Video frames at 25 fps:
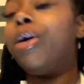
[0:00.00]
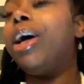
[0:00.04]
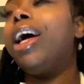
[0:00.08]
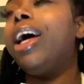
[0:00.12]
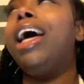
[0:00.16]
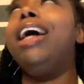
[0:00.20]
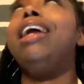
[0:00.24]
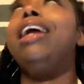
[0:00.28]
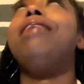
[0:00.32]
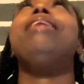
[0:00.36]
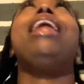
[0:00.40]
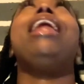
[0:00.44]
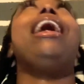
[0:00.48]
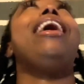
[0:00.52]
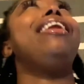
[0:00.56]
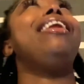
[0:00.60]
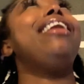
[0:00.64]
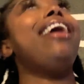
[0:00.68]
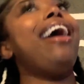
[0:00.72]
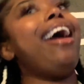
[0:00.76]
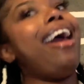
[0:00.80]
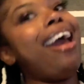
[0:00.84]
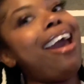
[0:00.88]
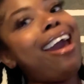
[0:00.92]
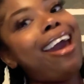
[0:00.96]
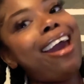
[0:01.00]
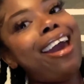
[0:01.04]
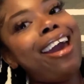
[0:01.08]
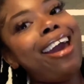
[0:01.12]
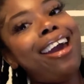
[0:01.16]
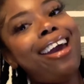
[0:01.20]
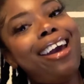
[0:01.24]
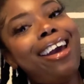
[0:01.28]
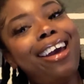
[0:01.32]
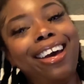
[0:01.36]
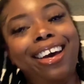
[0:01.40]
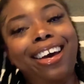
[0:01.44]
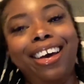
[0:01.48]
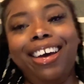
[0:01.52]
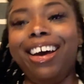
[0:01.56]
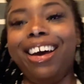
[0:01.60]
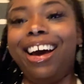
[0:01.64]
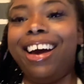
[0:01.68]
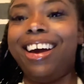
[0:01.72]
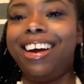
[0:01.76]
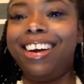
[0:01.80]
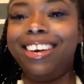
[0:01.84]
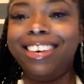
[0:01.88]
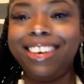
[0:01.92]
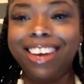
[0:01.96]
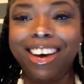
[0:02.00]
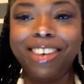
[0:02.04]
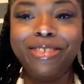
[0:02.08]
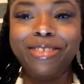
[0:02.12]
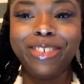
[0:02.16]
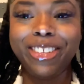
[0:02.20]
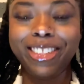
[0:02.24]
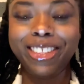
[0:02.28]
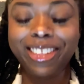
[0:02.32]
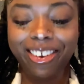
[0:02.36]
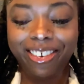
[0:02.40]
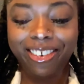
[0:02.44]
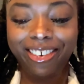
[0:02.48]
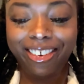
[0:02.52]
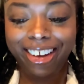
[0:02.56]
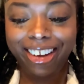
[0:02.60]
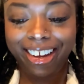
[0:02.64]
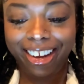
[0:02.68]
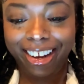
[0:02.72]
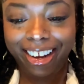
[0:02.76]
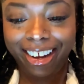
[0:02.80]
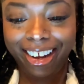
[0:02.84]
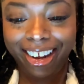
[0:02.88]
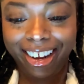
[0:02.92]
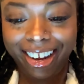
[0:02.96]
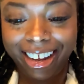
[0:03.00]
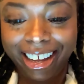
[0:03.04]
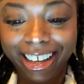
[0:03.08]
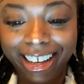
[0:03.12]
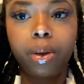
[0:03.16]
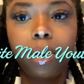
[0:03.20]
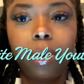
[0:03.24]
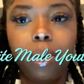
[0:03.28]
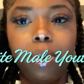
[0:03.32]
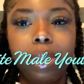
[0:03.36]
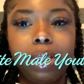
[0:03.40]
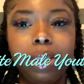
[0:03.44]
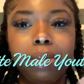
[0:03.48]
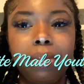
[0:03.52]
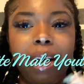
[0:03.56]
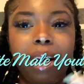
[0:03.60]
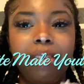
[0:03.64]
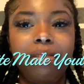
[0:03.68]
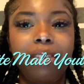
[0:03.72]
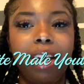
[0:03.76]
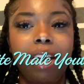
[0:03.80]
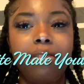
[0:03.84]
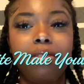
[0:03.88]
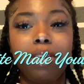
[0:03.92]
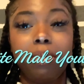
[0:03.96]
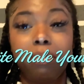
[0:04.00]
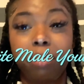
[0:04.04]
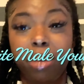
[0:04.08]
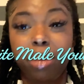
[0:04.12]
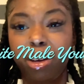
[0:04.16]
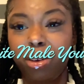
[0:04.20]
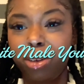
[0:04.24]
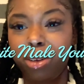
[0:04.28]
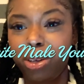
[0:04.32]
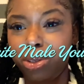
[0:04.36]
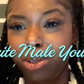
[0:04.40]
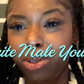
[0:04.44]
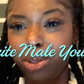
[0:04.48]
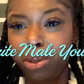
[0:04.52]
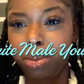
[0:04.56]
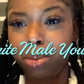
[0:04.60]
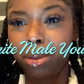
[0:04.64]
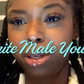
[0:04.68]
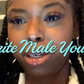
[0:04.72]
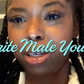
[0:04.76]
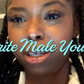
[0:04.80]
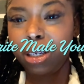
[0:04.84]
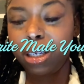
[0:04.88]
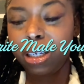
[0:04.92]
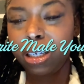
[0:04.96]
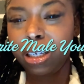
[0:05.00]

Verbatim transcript: I'll be like, dang, I could never do it. Who's my favorite male YouTuber?